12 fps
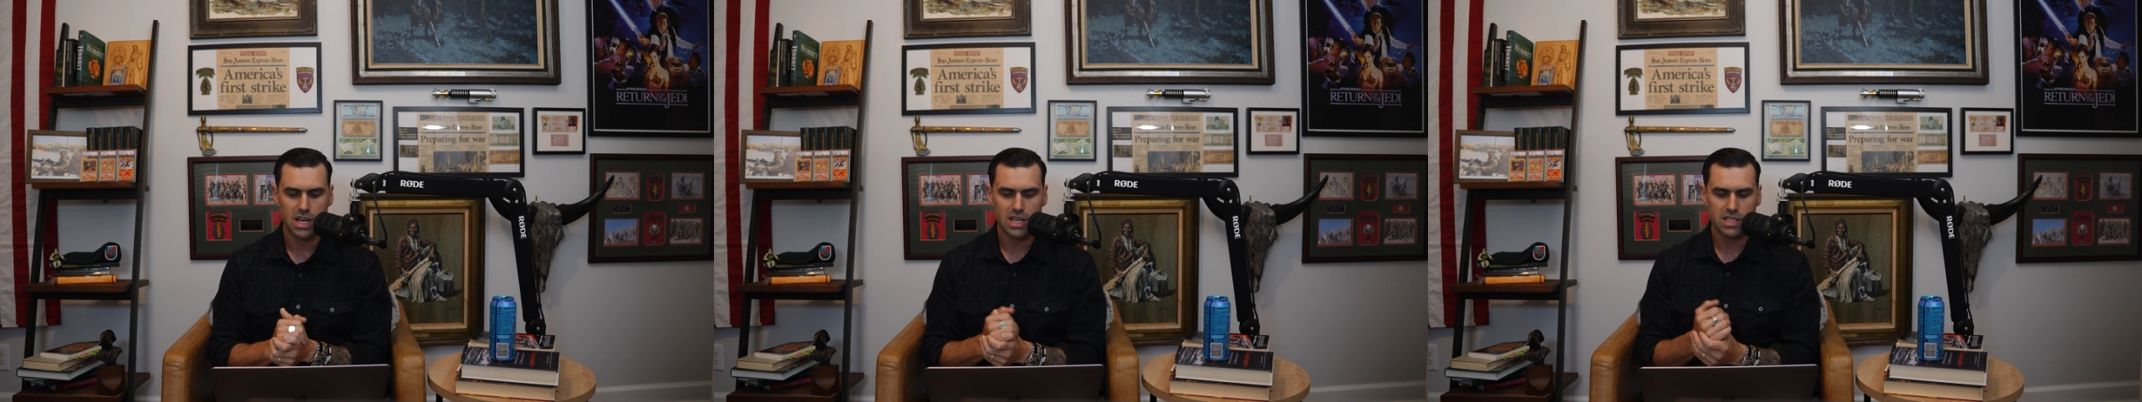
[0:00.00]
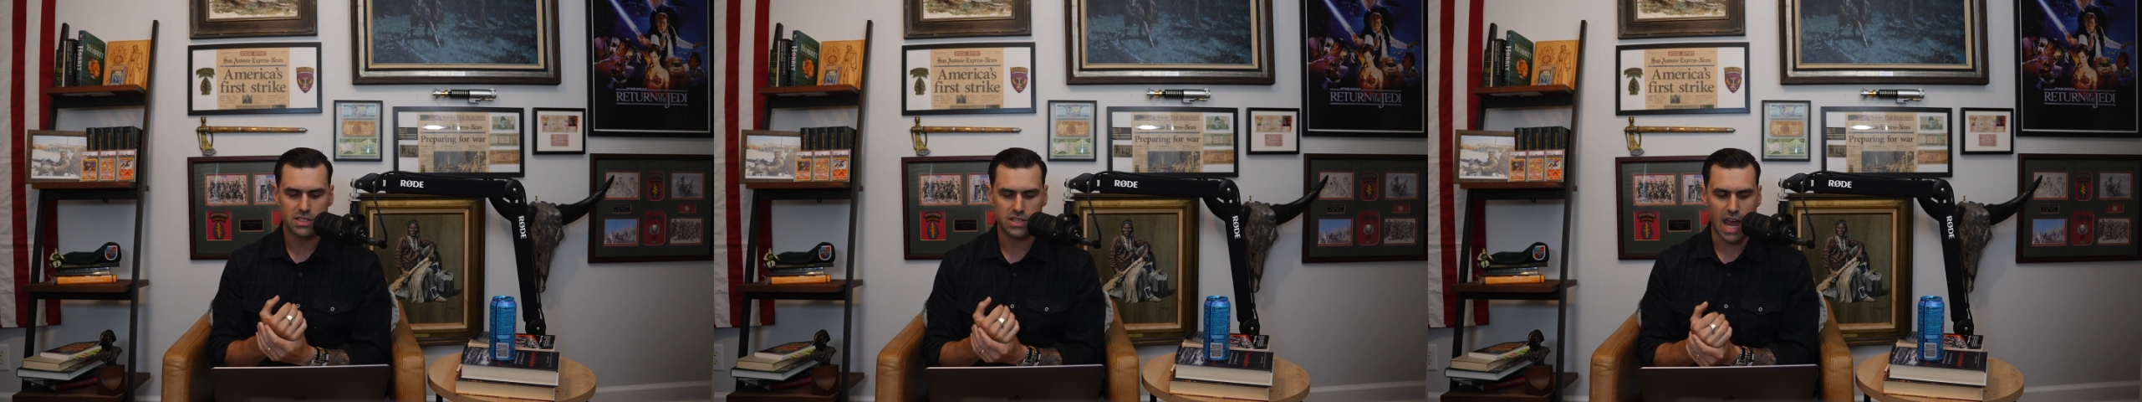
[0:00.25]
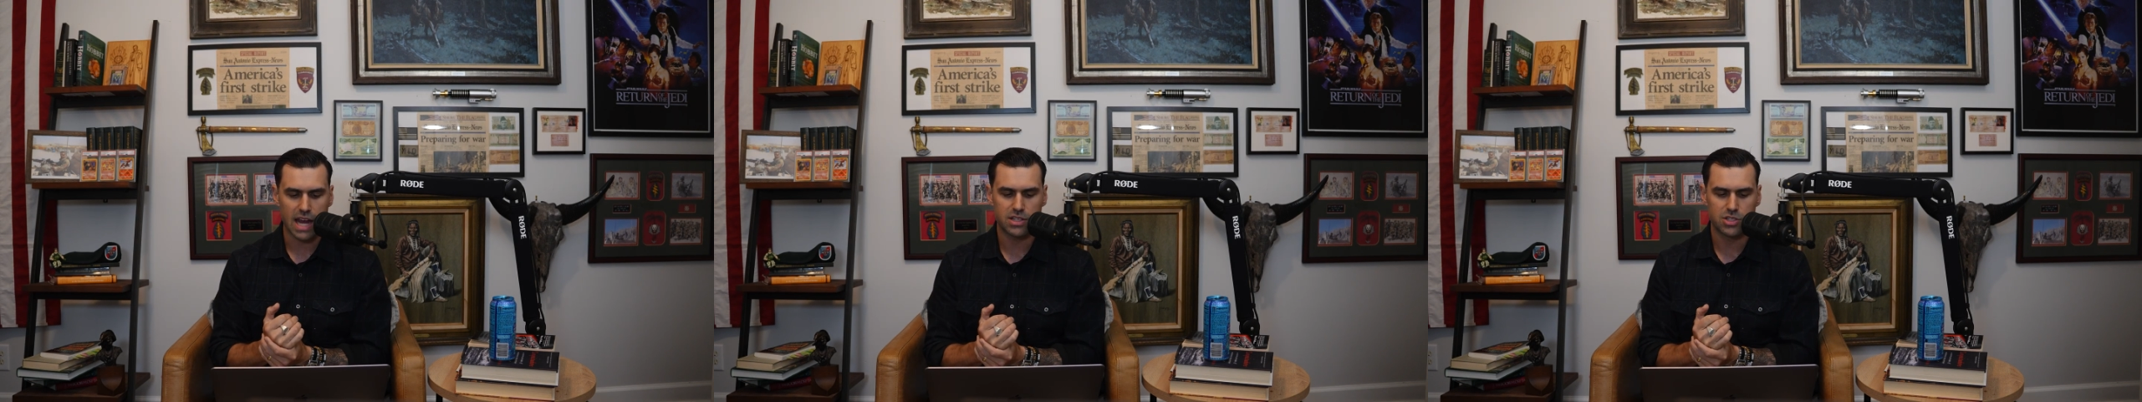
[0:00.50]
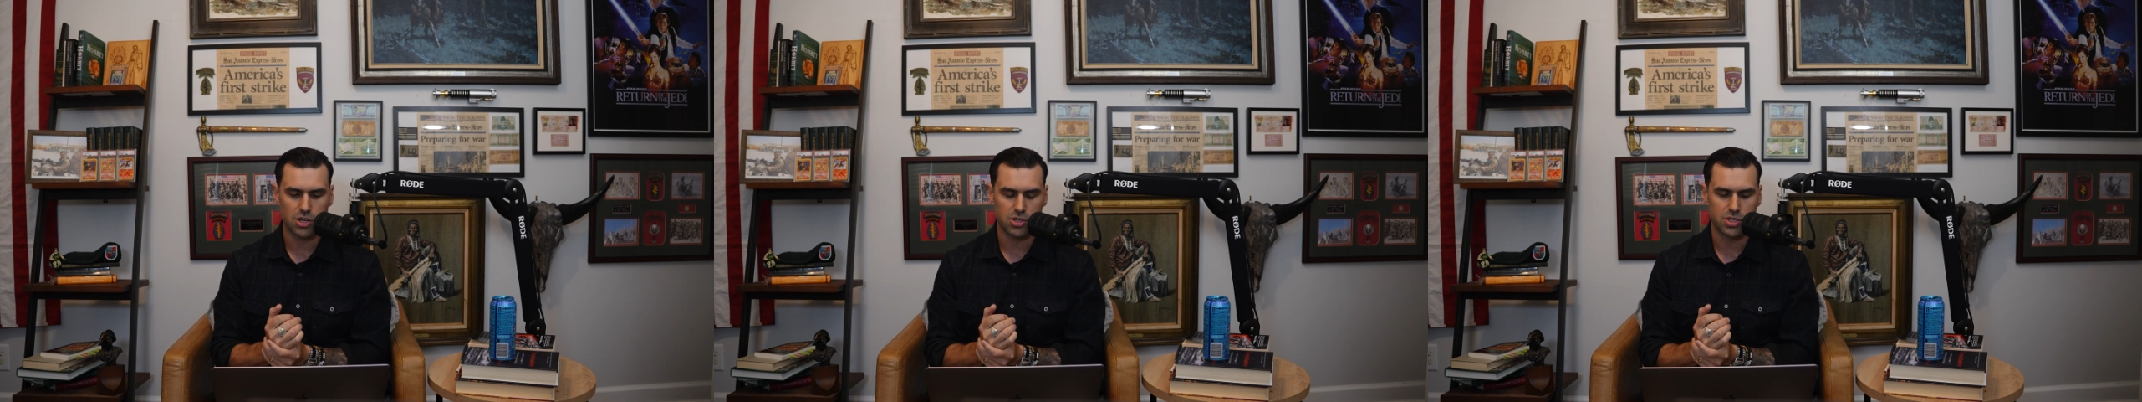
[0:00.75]
sacked
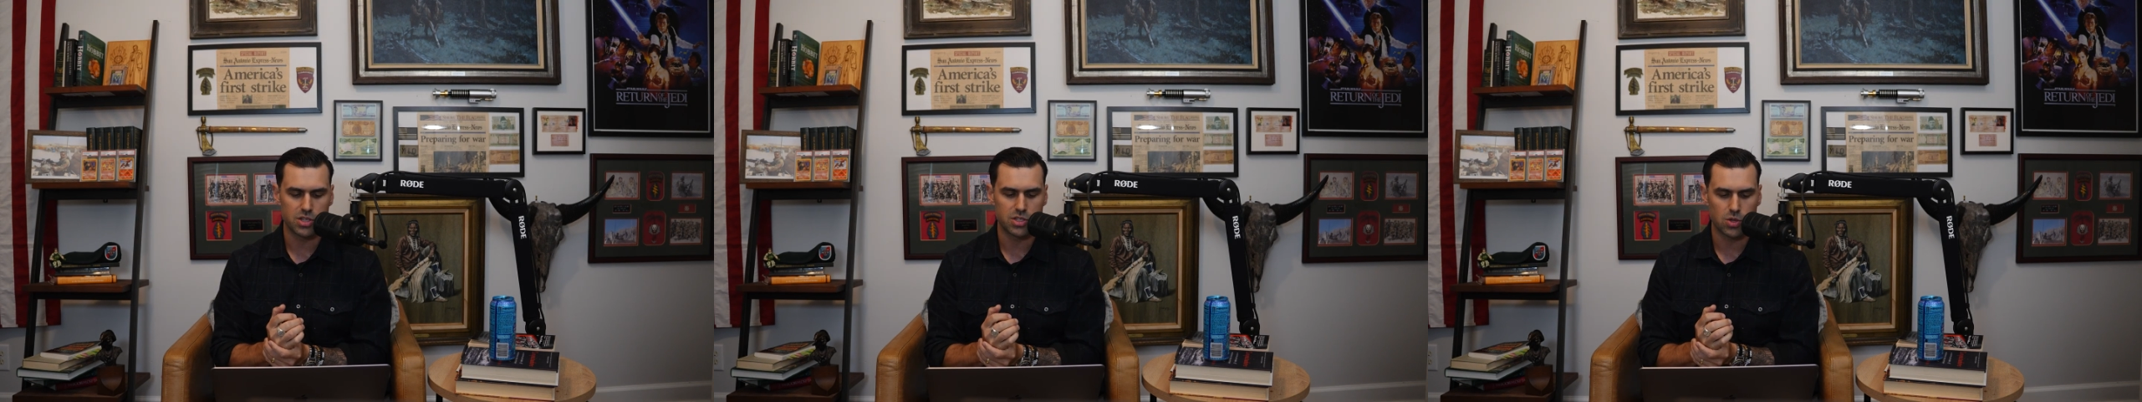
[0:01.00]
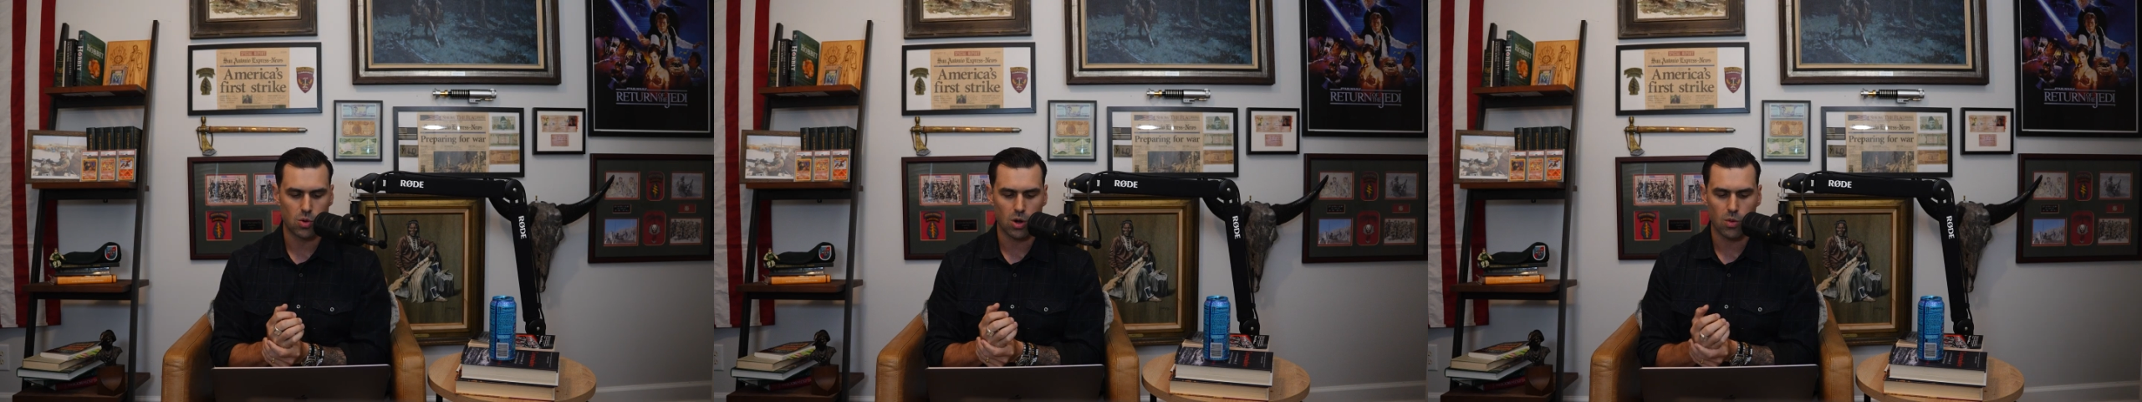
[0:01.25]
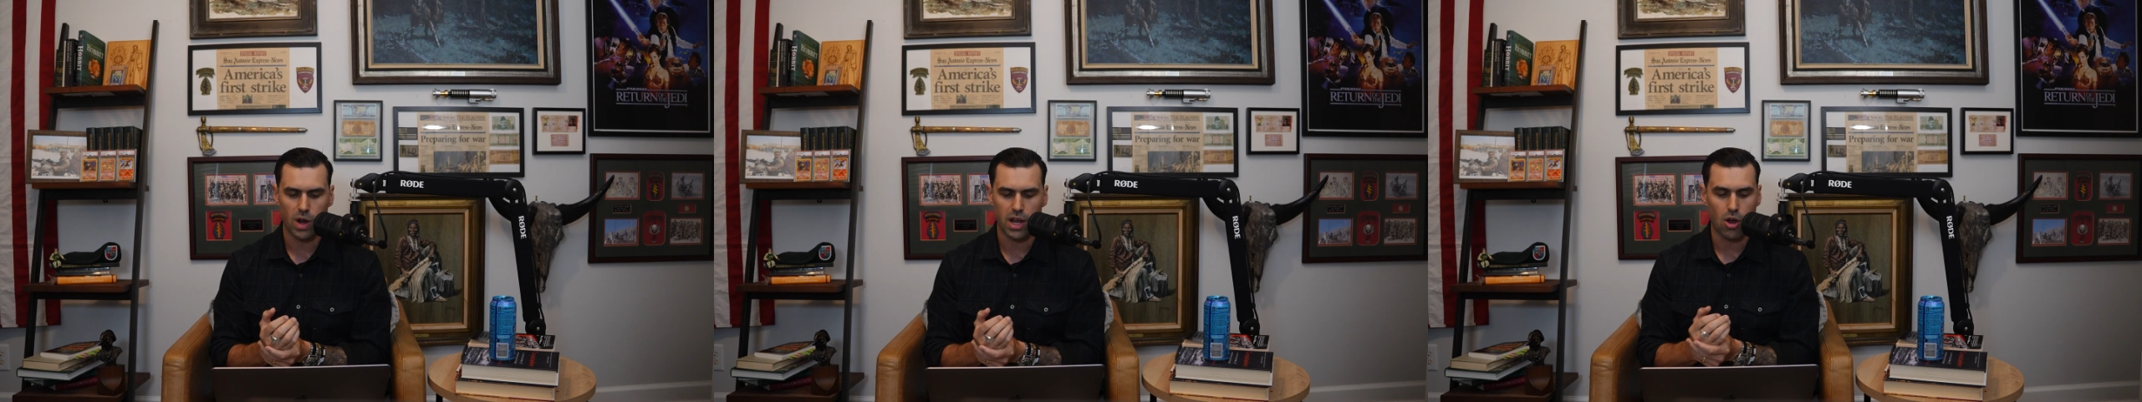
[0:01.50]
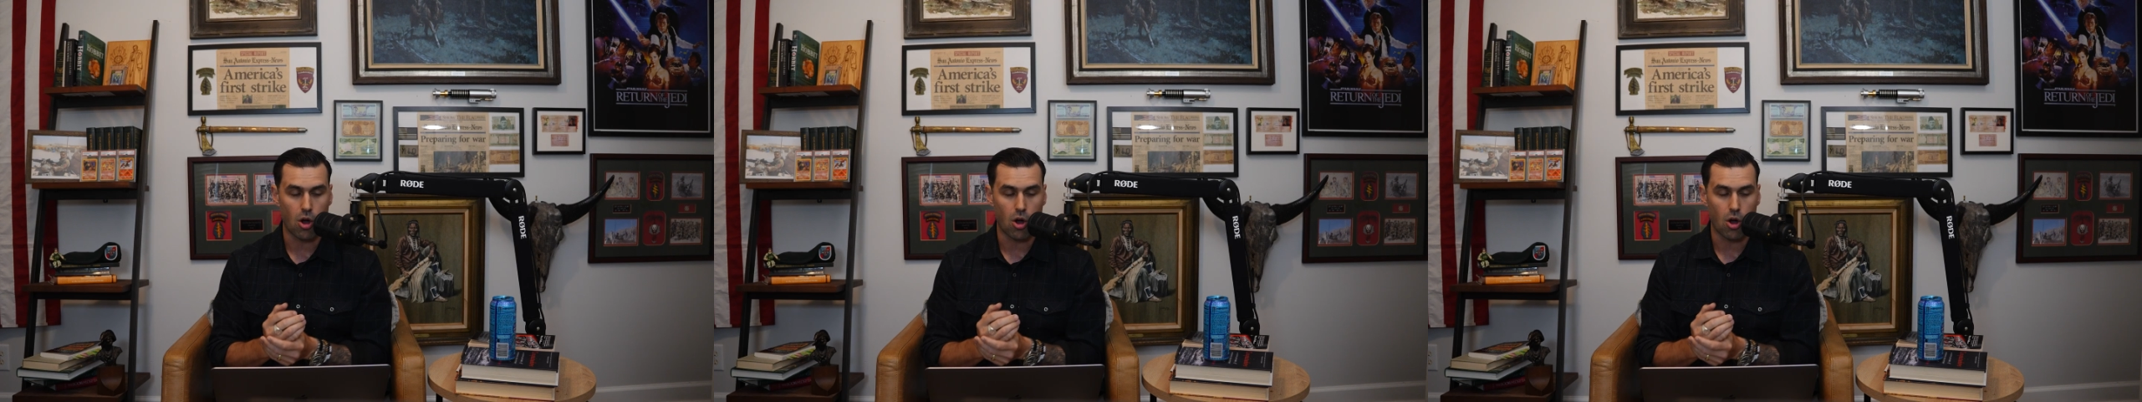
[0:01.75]
churches, tore away